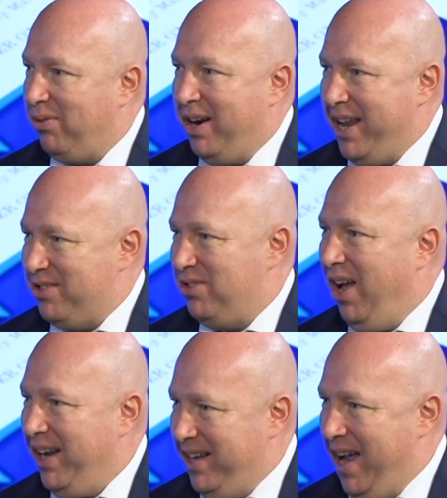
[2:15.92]
right now is
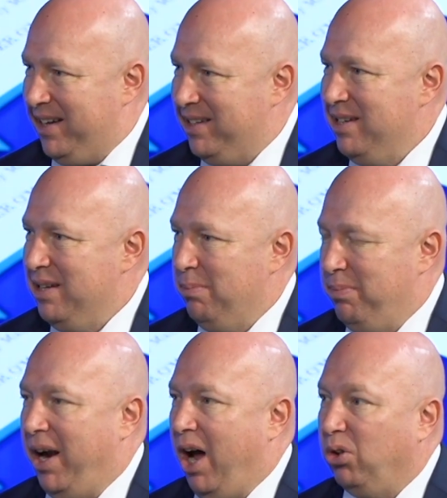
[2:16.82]
like that,
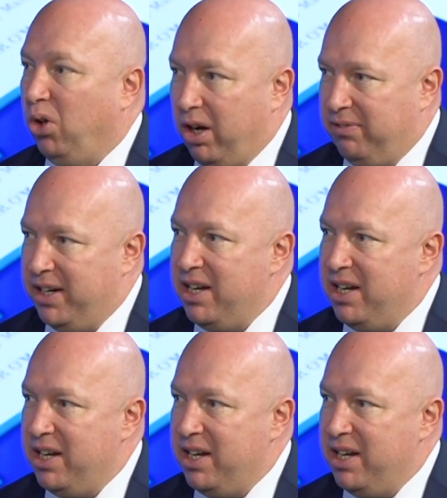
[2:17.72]
but a lot of it